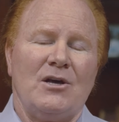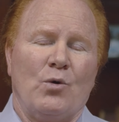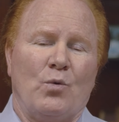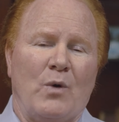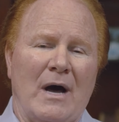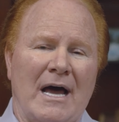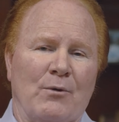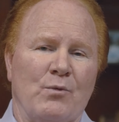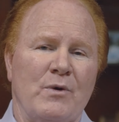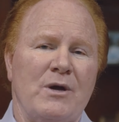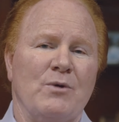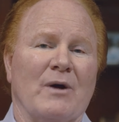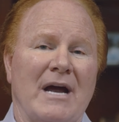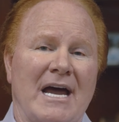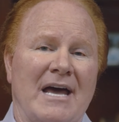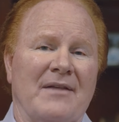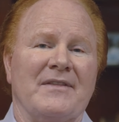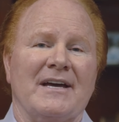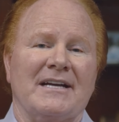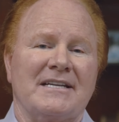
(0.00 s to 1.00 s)
while we were
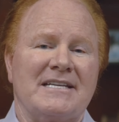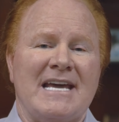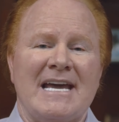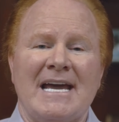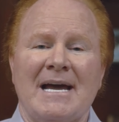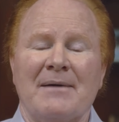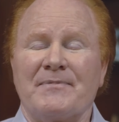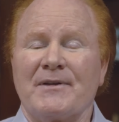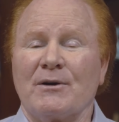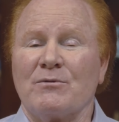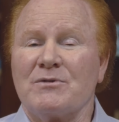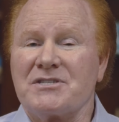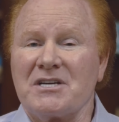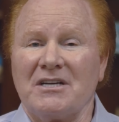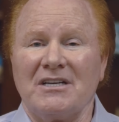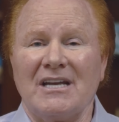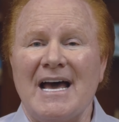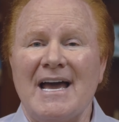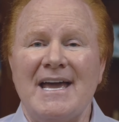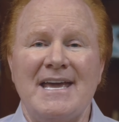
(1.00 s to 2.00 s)
at that camp, there was a
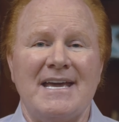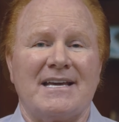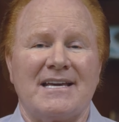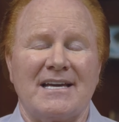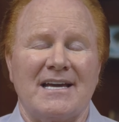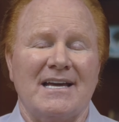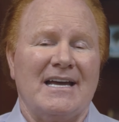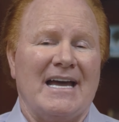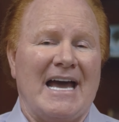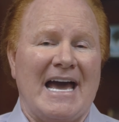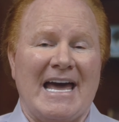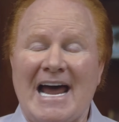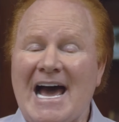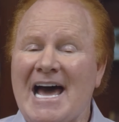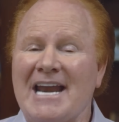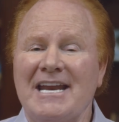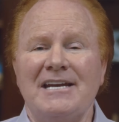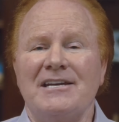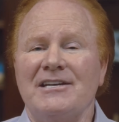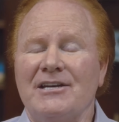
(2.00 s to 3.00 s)
lake, and
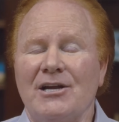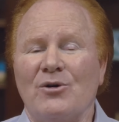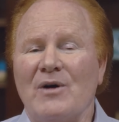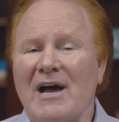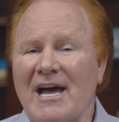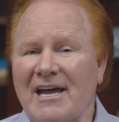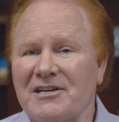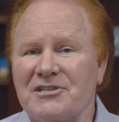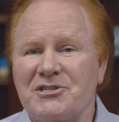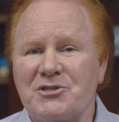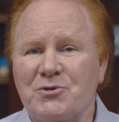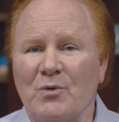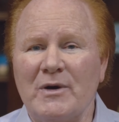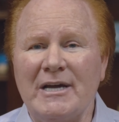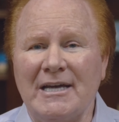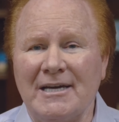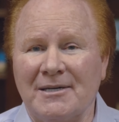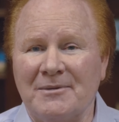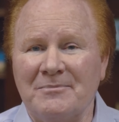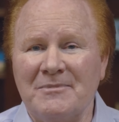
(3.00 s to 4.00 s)
I didn't know how to
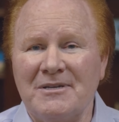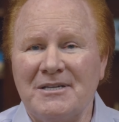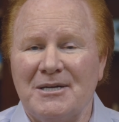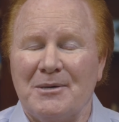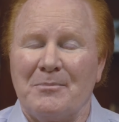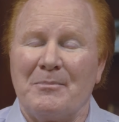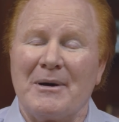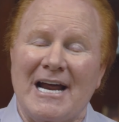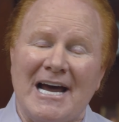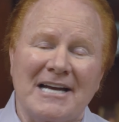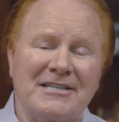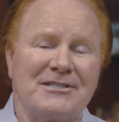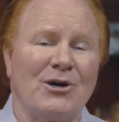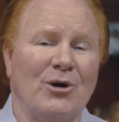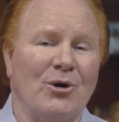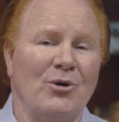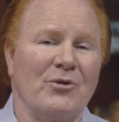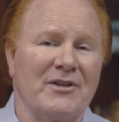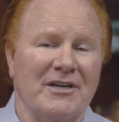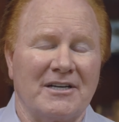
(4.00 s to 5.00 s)
swim, but I
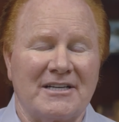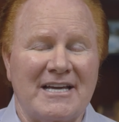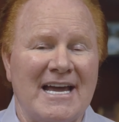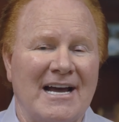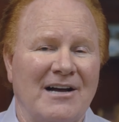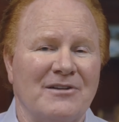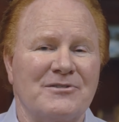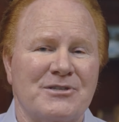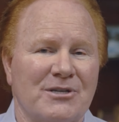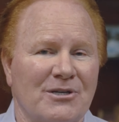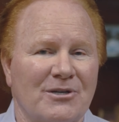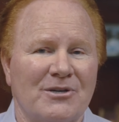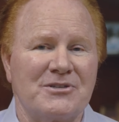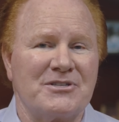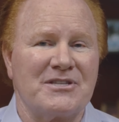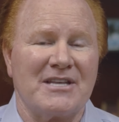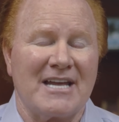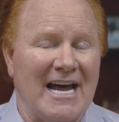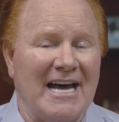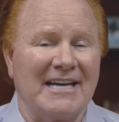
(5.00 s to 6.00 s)
told the counselors
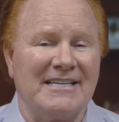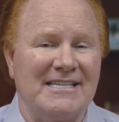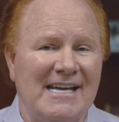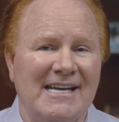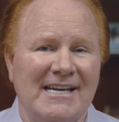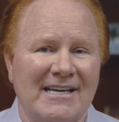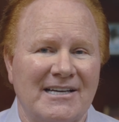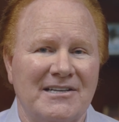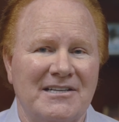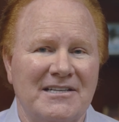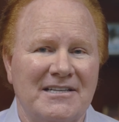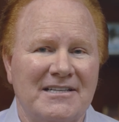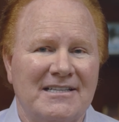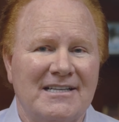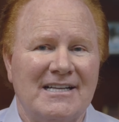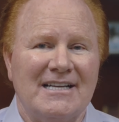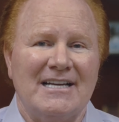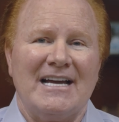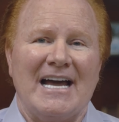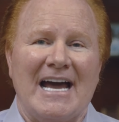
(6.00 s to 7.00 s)
that I did.
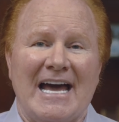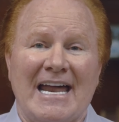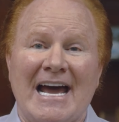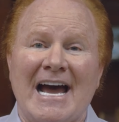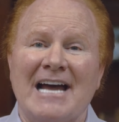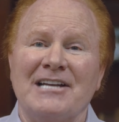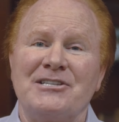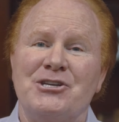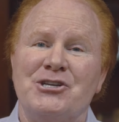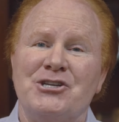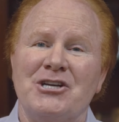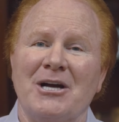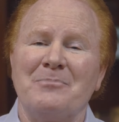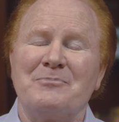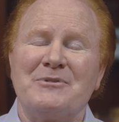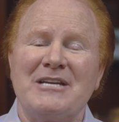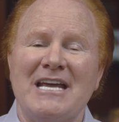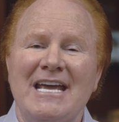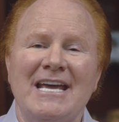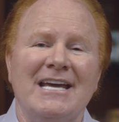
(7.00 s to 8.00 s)
And I
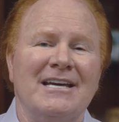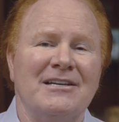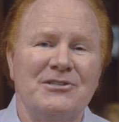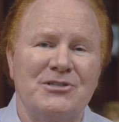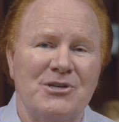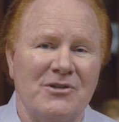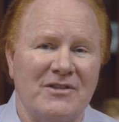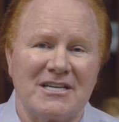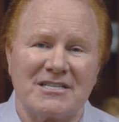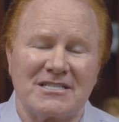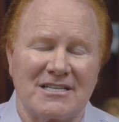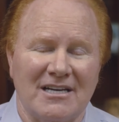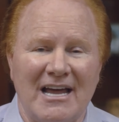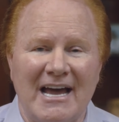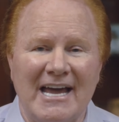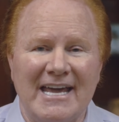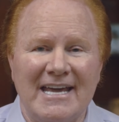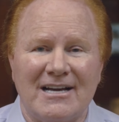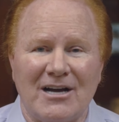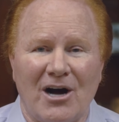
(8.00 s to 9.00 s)
jumped into this
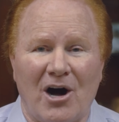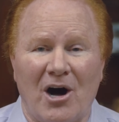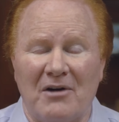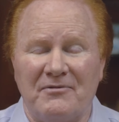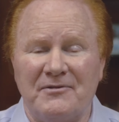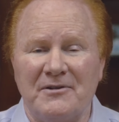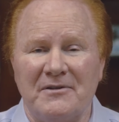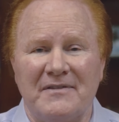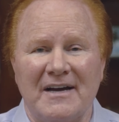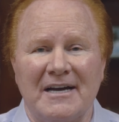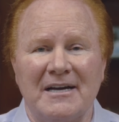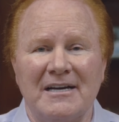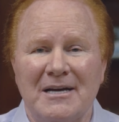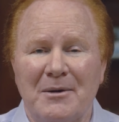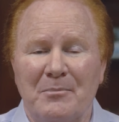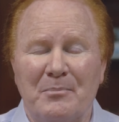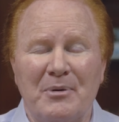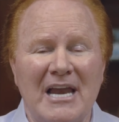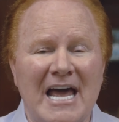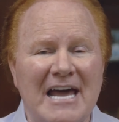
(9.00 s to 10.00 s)
lake off of a
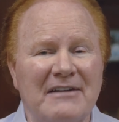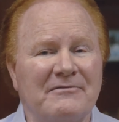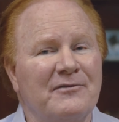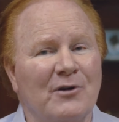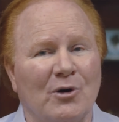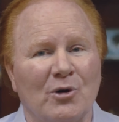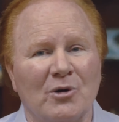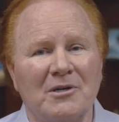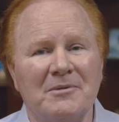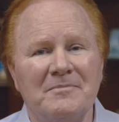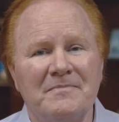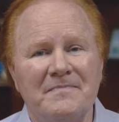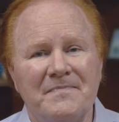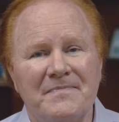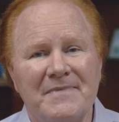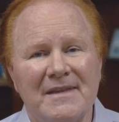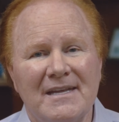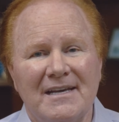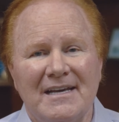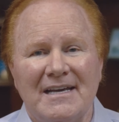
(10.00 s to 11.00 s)
platform,
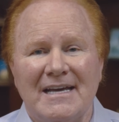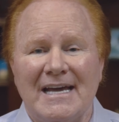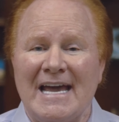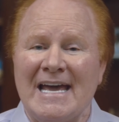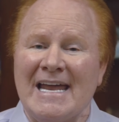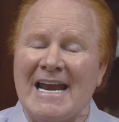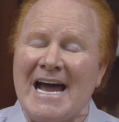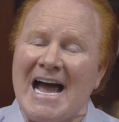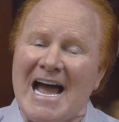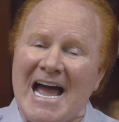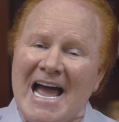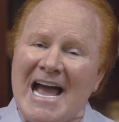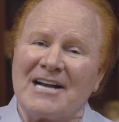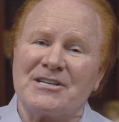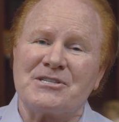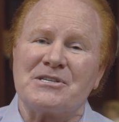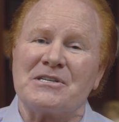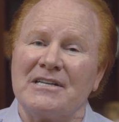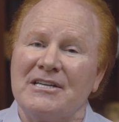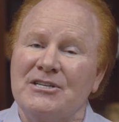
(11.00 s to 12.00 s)
and I
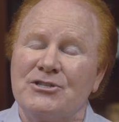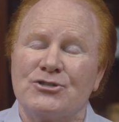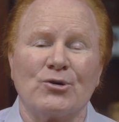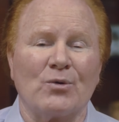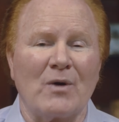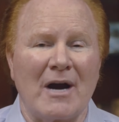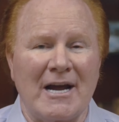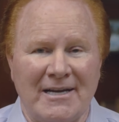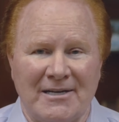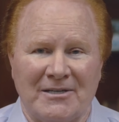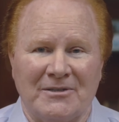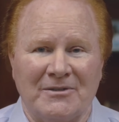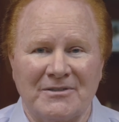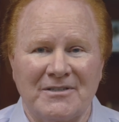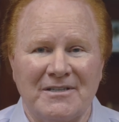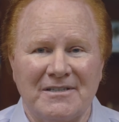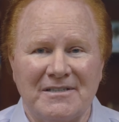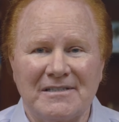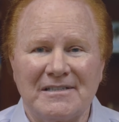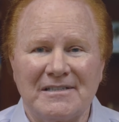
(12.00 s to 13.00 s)
actually drowned.